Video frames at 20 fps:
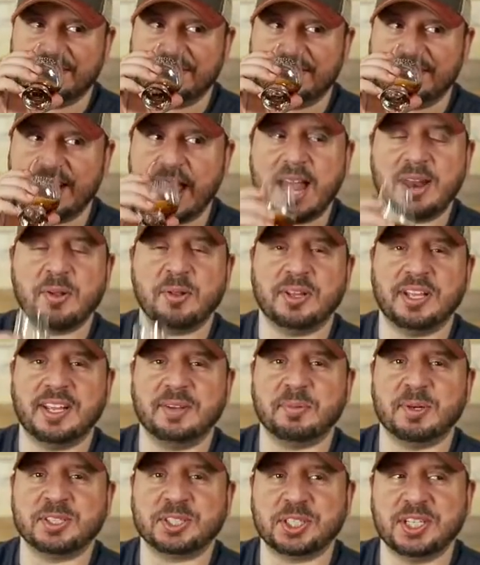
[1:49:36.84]
not only
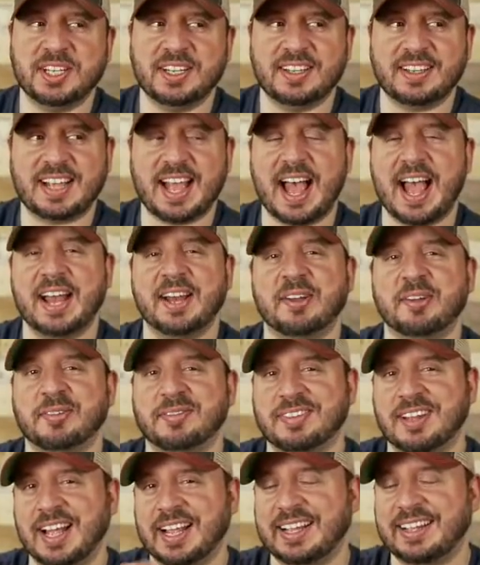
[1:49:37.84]
was she kind
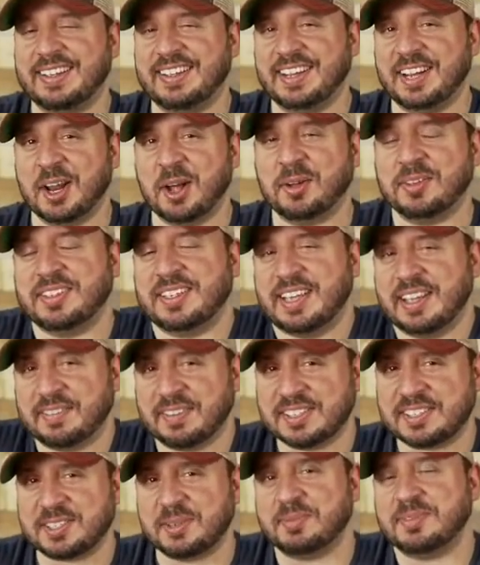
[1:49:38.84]
of like, you know, give
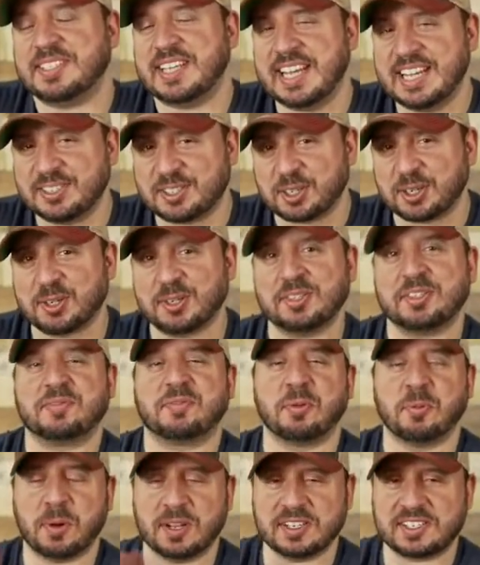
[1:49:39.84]
us some teasers
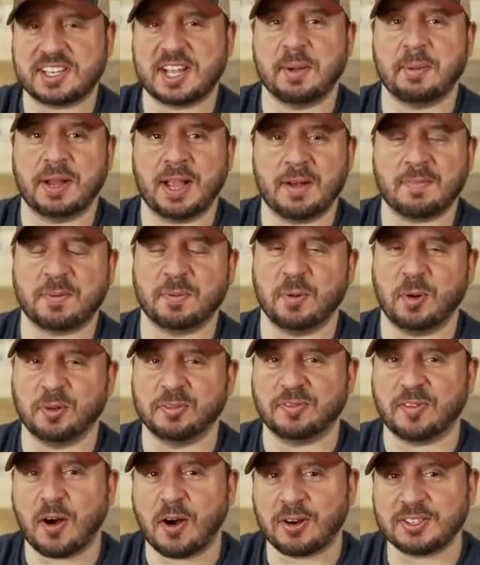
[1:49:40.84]
for what's coming out from
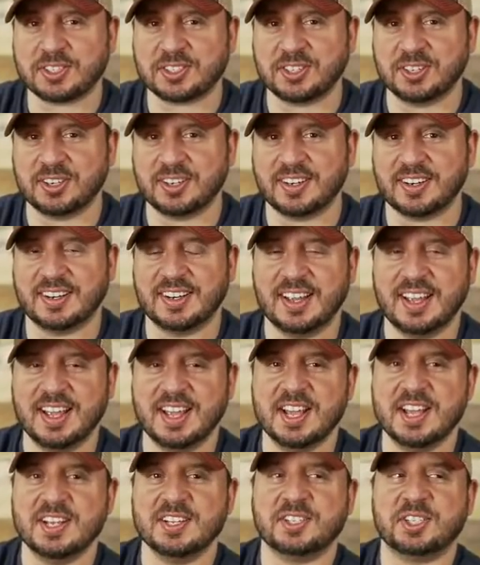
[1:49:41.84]
Old Forester,
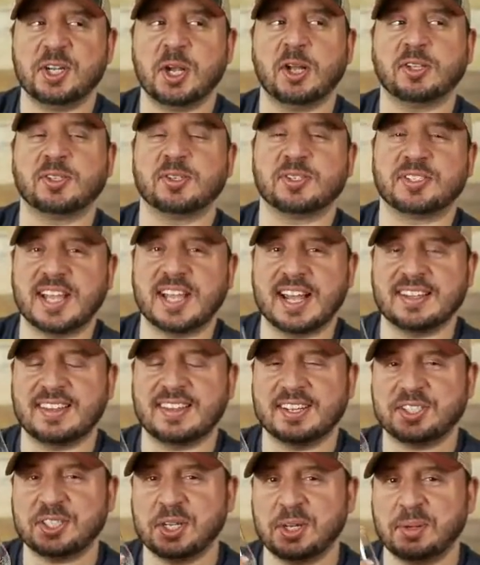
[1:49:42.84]
she also said
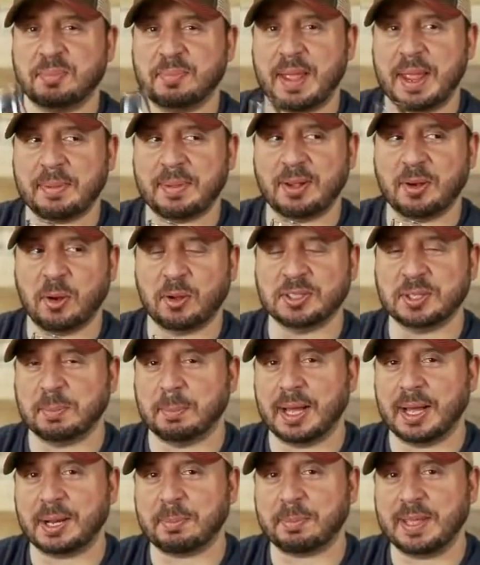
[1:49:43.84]
that she'd maybe hold a
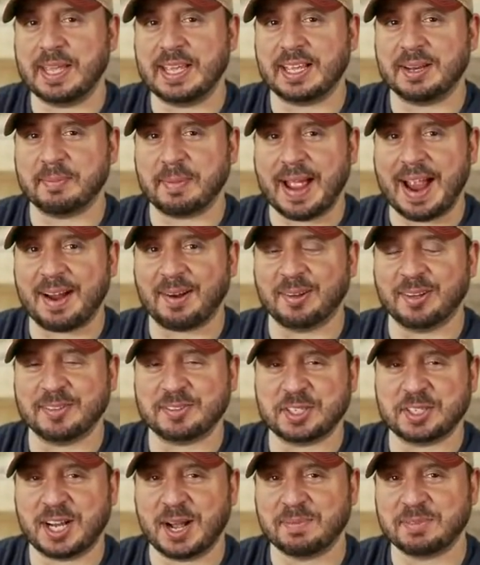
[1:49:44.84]
butt of Pekin barrel if
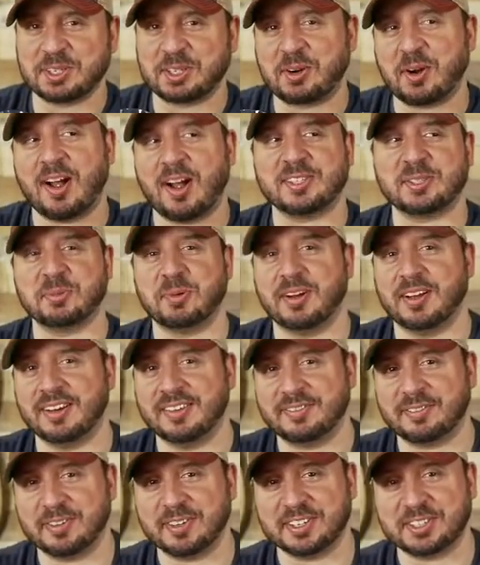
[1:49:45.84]
she comes across
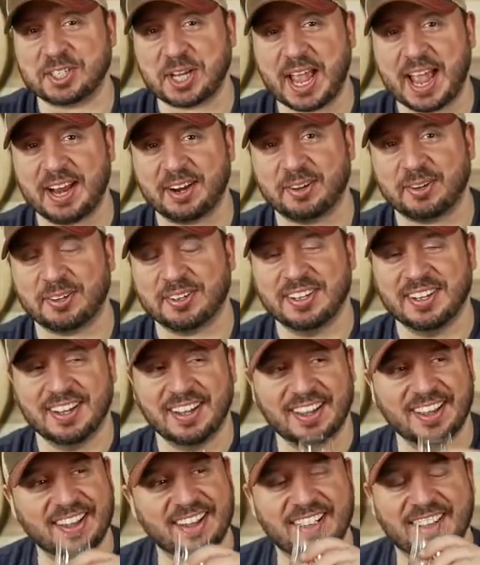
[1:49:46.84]
one for the channel.
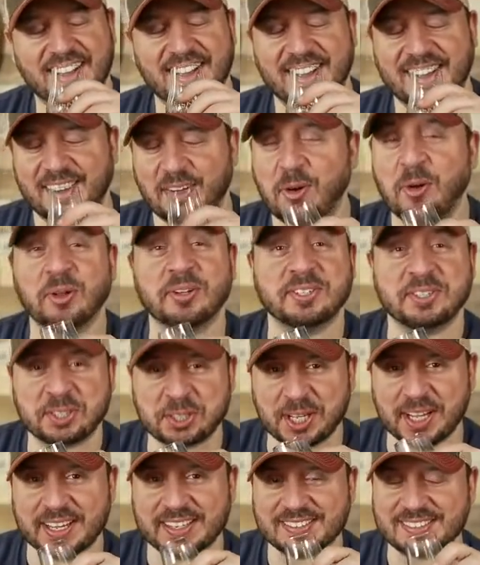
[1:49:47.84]
Uh, holy
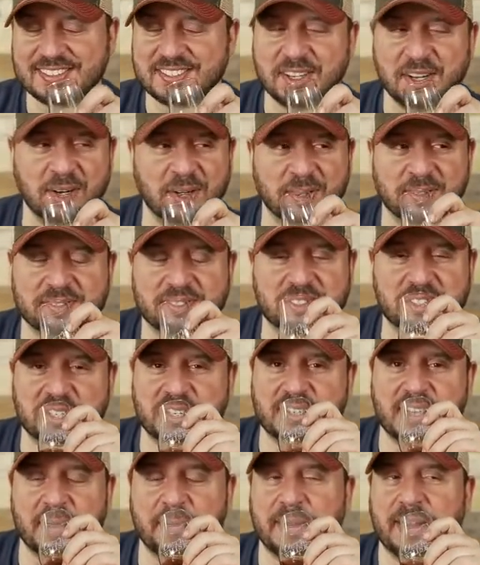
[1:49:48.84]
shit. So,
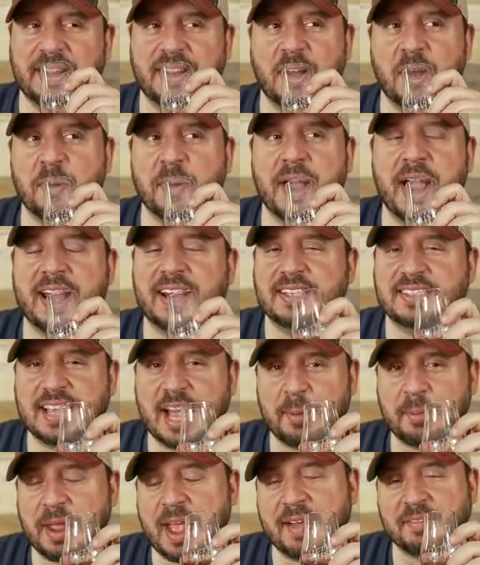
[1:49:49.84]
she, I mean, oh,
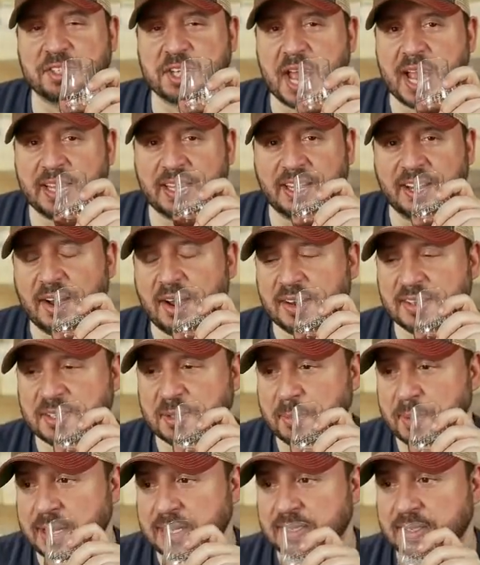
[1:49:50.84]
anytime we have Jackie on, it's
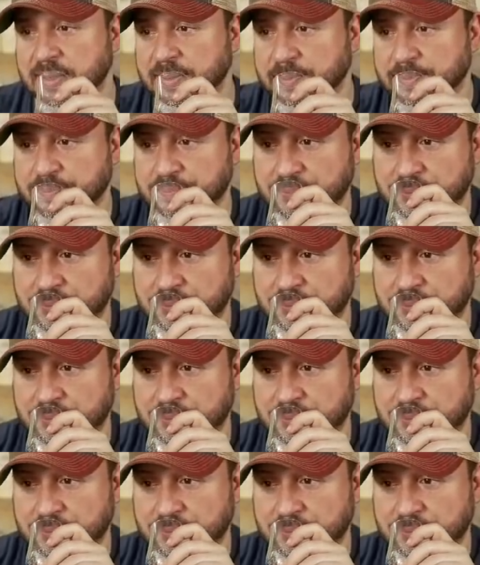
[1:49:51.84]
amazing.